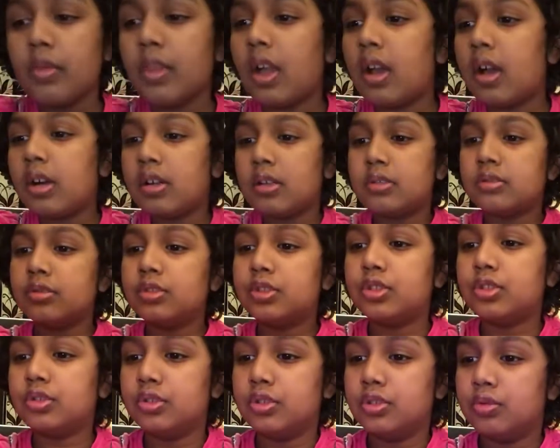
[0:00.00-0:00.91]
I'll
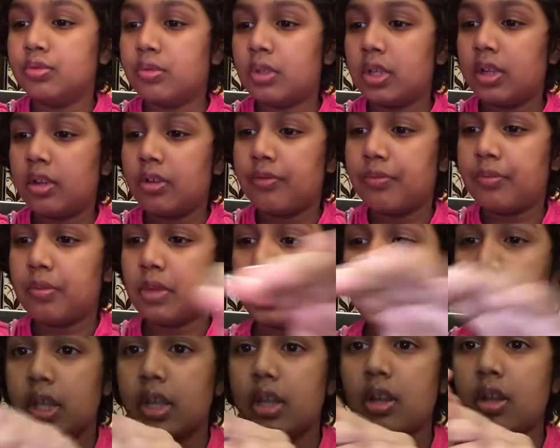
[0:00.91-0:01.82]
show you one of
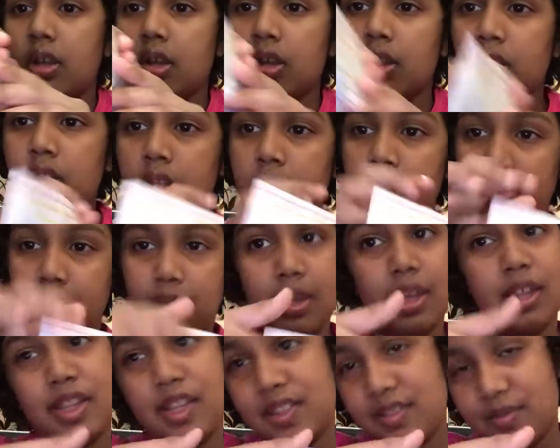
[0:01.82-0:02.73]
mine. Yeah,
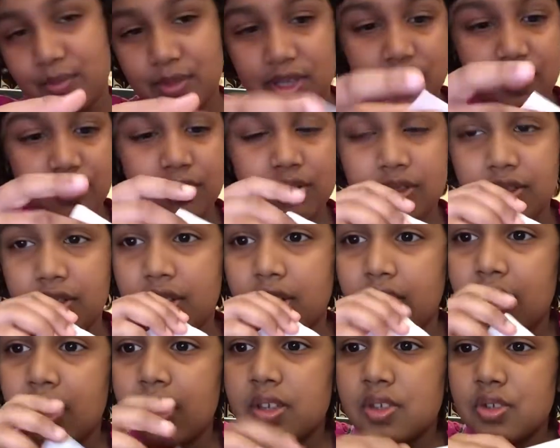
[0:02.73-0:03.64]
that's
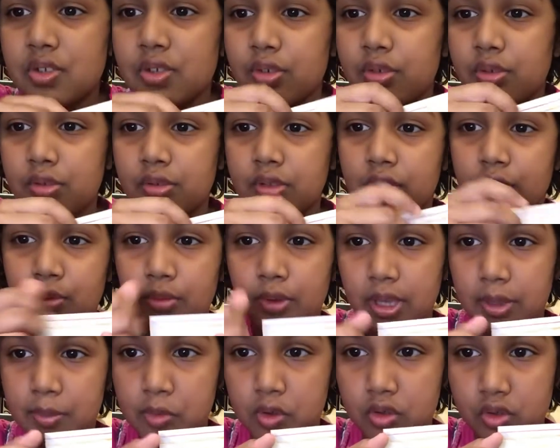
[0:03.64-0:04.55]
So the
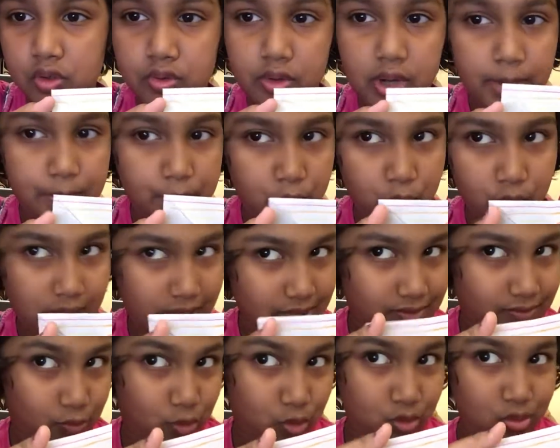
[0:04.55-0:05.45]
rainbow striped
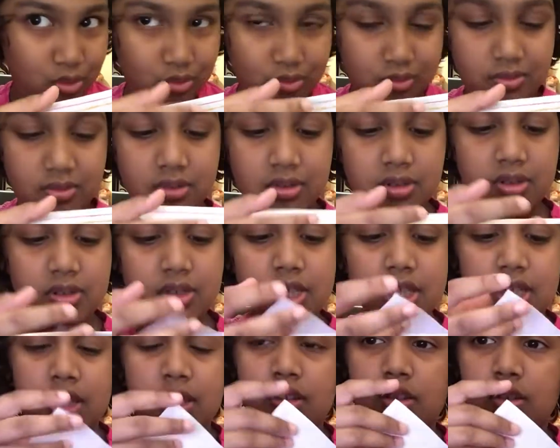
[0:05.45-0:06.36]
one.
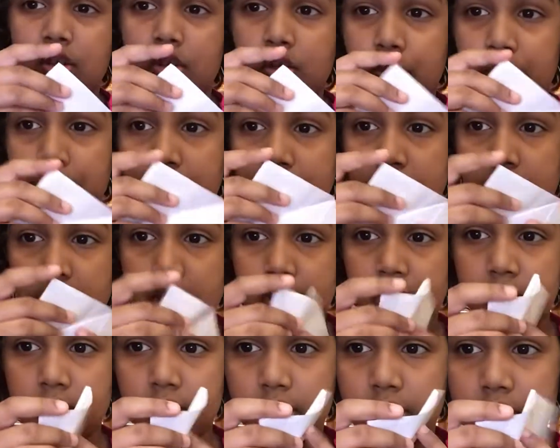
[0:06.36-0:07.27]
Open
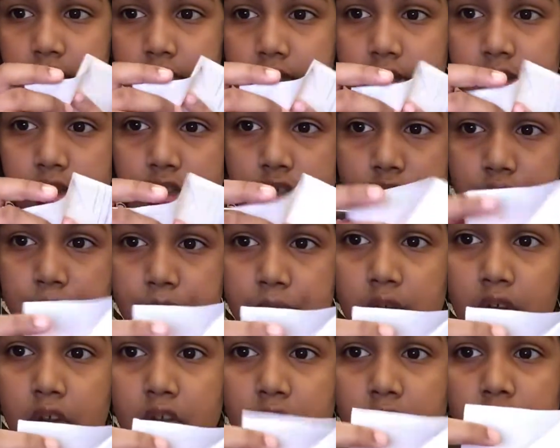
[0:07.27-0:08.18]
and there's a
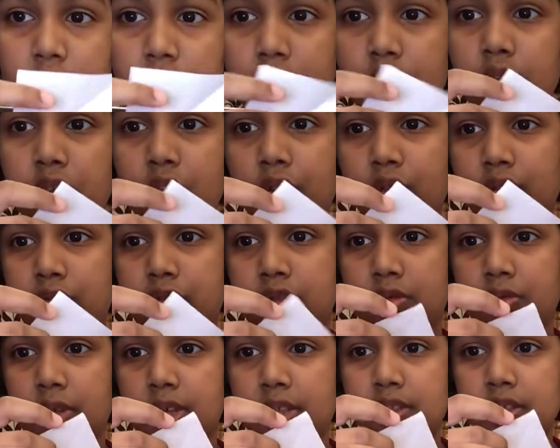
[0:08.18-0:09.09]
pocket. You can also
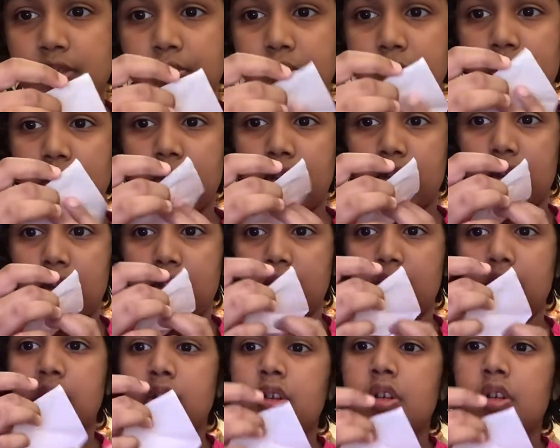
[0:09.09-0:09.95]
write something here.